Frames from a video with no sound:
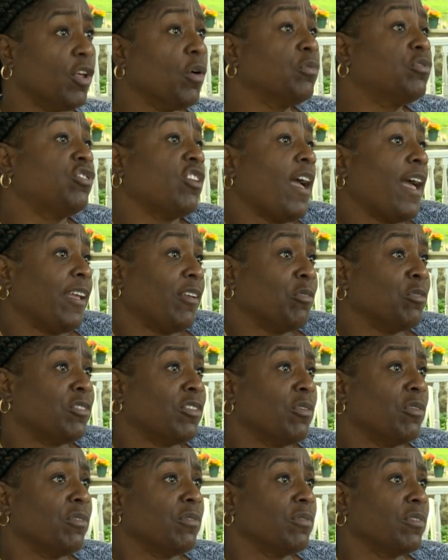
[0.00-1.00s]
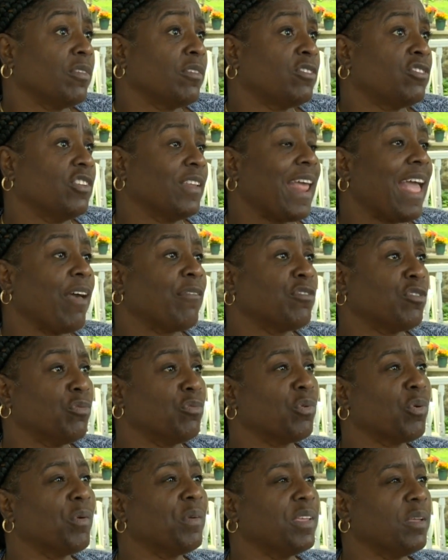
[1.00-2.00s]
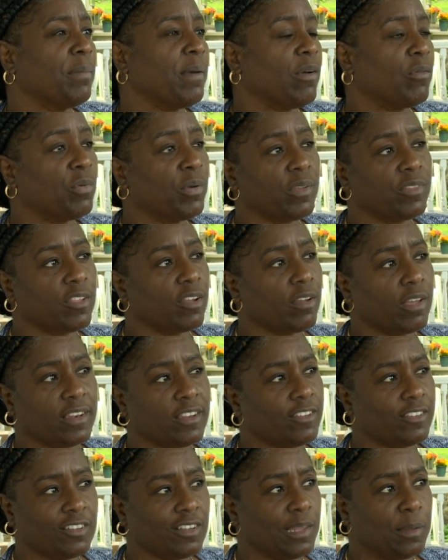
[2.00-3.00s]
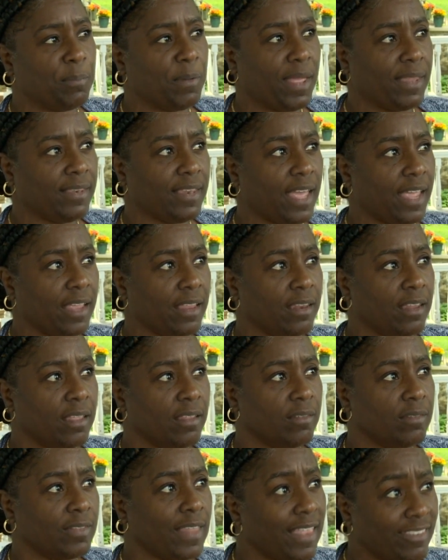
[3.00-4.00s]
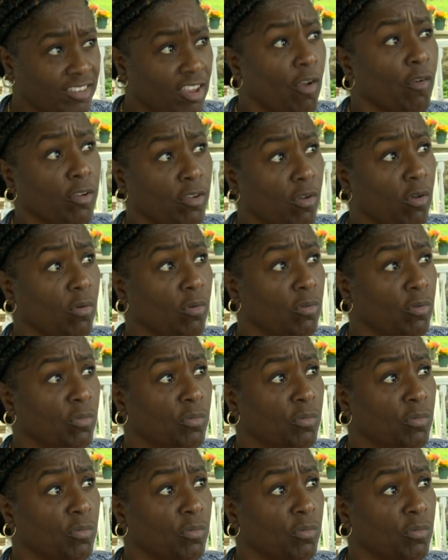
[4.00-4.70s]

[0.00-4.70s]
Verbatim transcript: No child should have to worry about where they're going to sleep at night. That's our goal.